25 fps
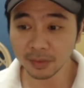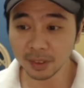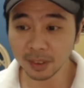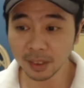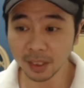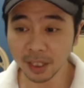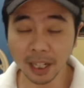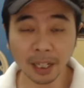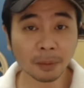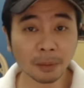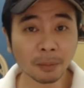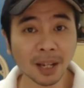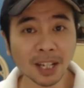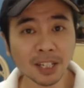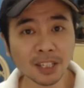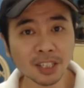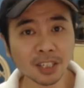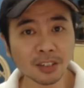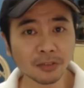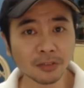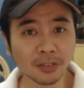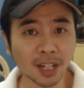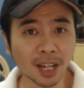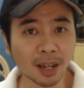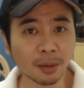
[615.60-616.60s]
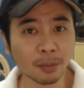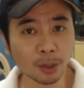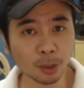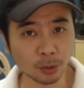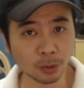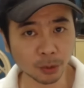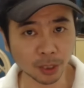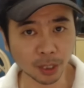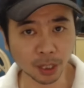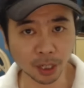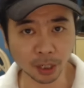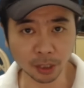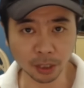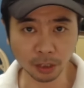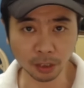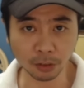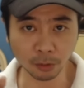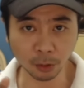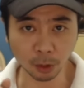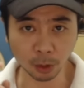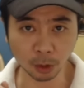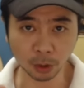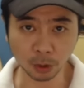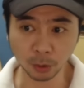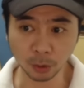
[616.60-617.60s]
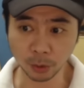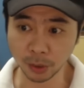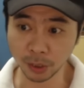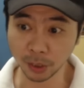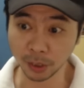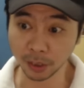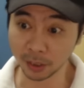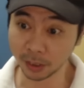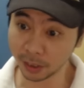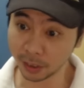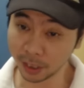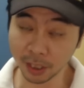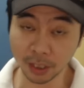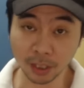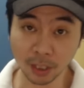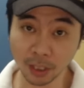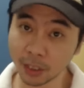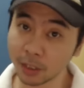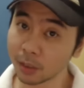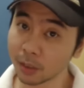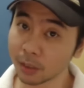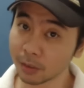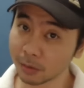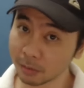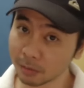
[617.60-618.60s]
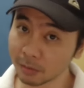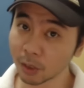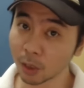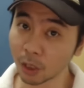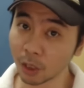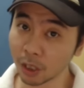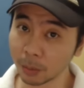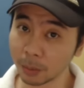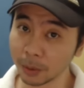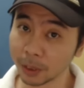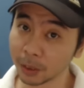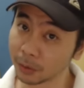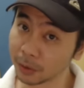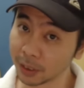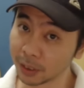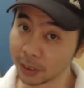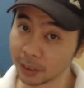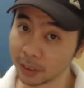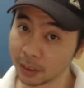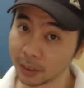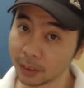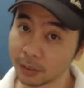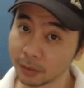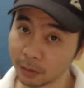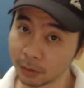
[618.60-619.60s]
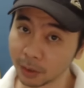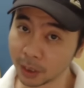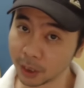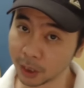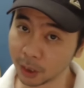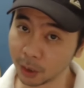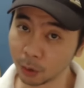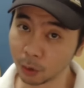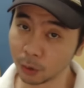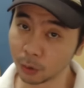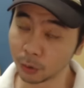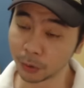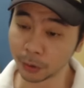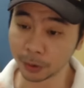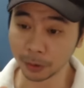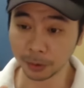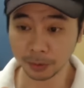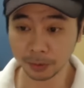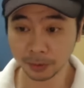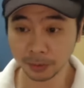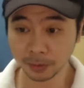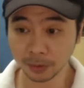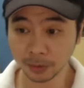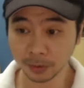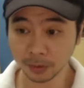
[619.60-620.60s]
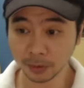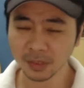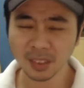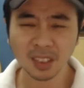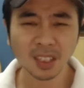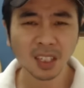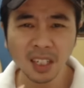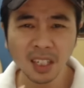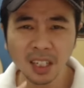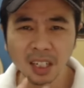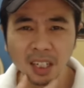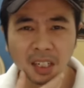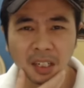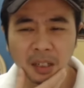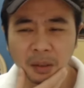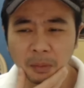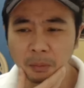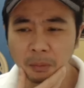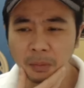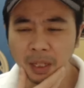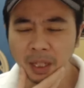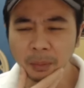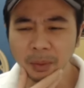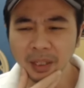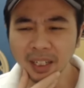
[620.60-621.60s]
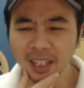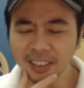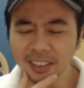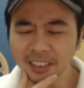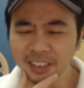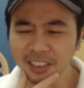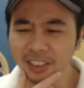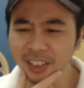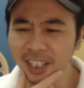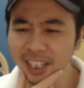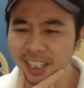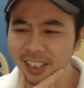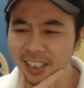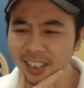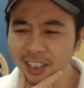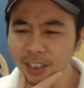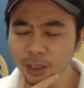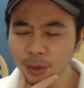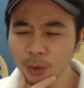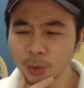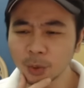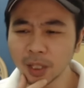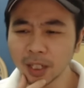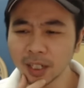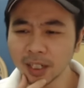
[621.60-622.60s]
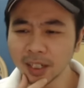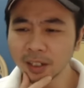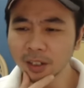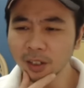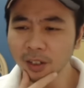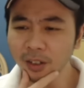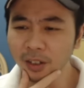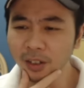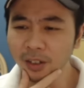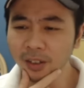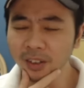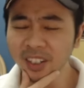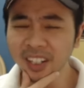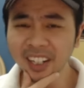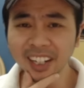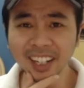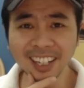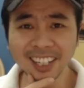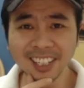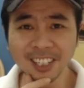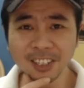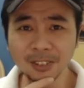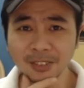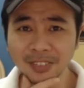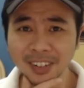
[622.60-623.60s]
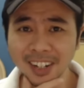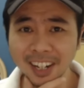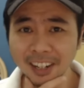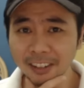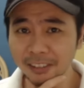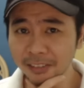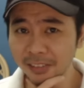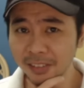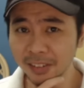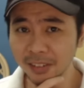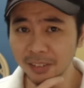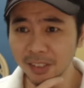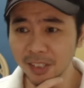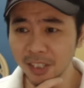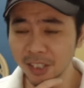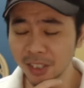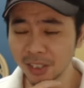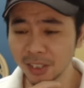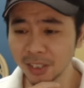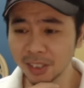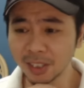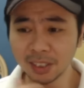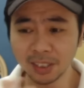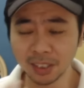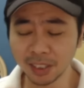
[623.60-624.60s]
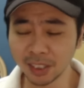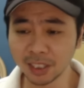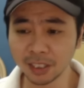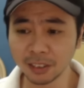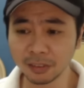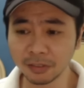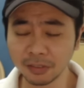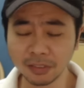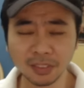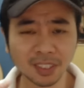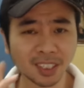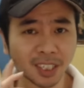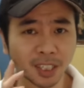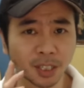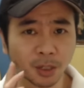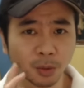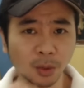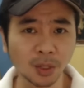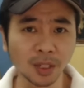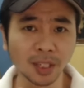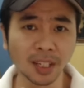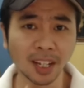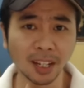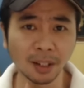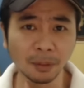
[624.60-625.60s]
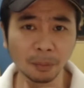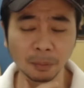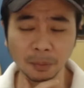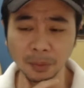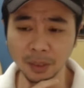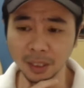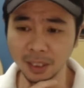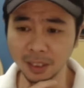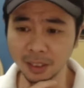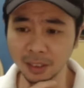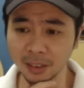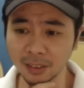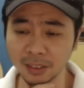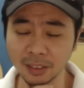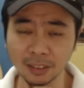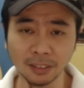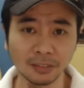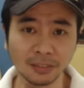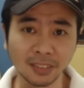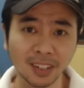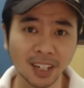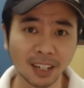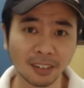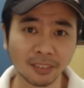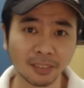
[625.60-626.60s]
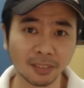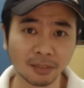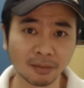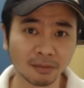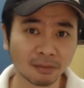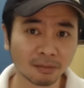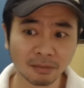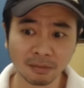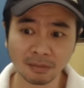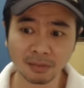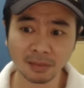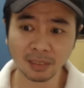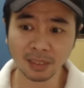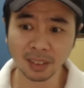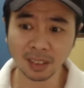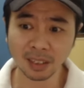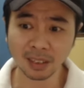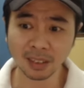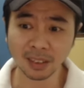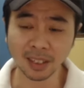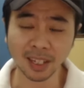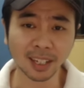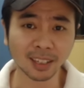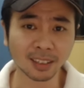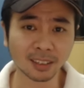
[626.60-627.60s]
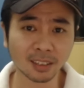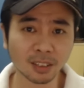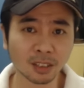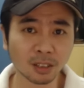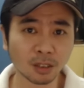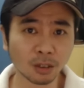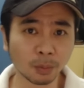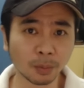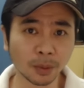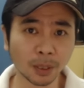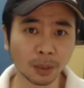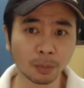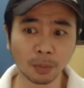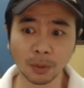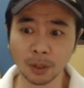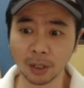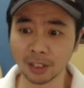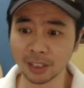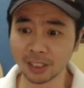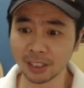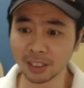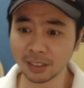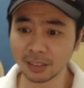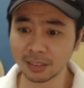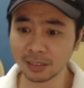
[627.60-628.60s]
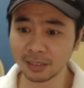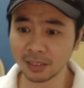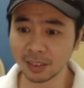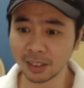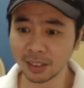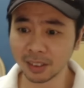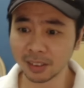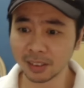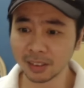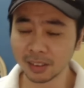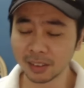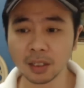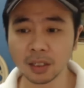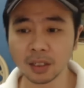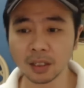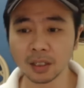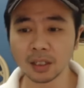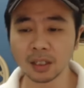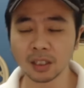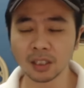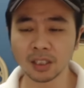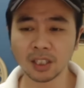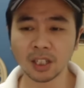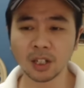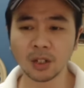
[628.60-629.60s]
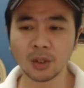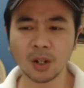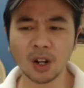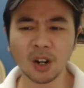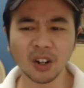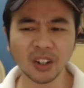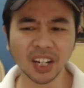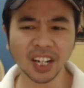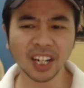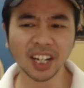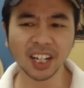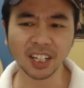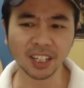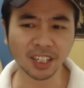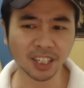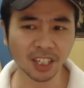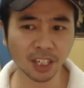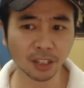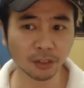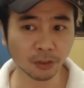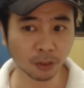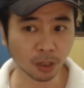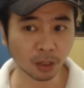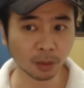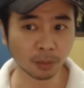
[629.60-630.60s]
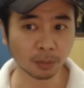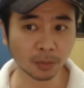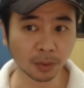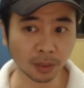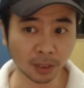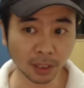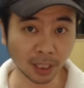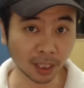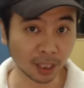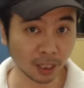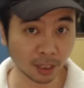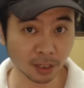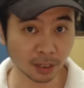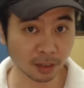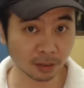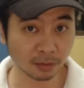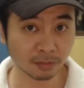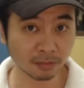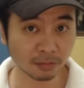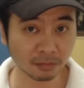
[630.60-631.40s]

and massive damage reduction for 2 turns. This is gonna be really useful. Maybe I'll try this one on X5, see if this will help me survive that stupid boss. So okay, just from these,